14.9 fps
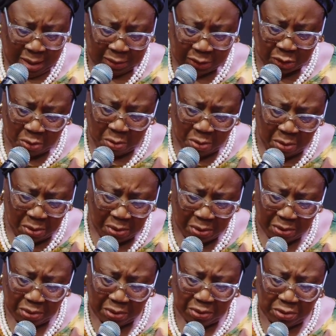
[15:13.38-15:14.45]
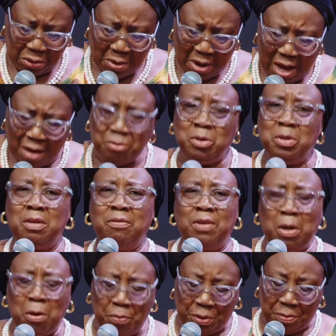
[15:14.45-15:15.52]
So you have to
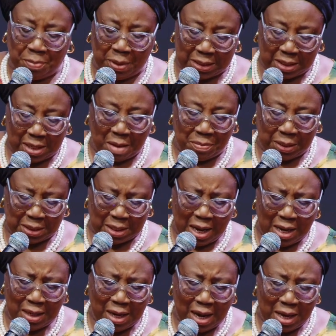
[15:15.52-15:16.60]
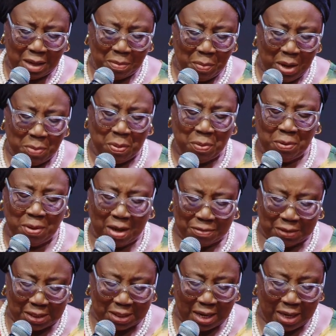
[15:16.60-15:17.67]
develop the best habits. And like many people have
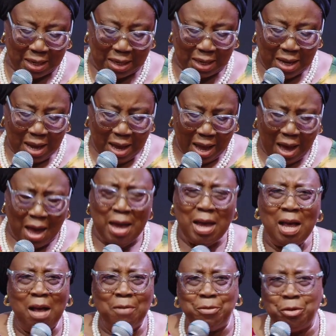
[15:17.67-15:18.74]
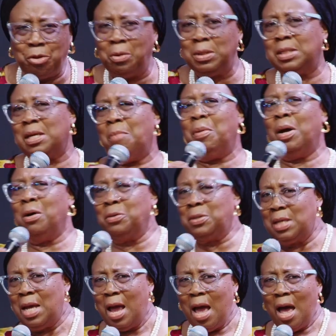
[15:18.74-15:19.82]
said, I have thought
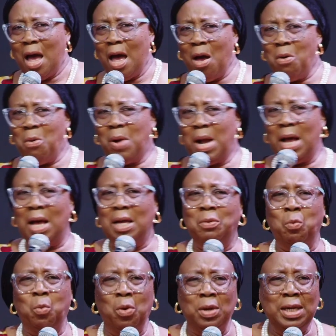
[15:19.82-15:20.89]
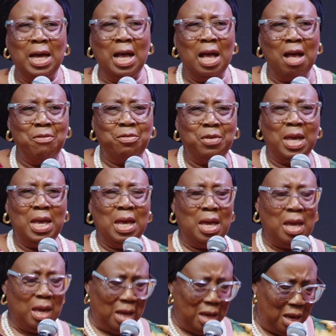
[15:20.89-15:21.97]
about how can one have
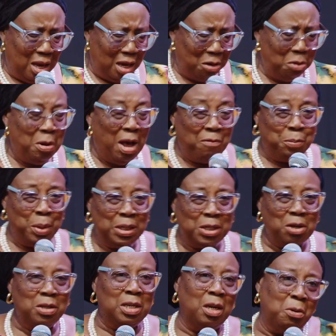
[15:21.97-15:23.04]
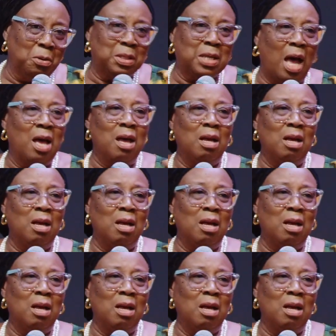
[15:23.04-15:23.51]
I've mentioned it looks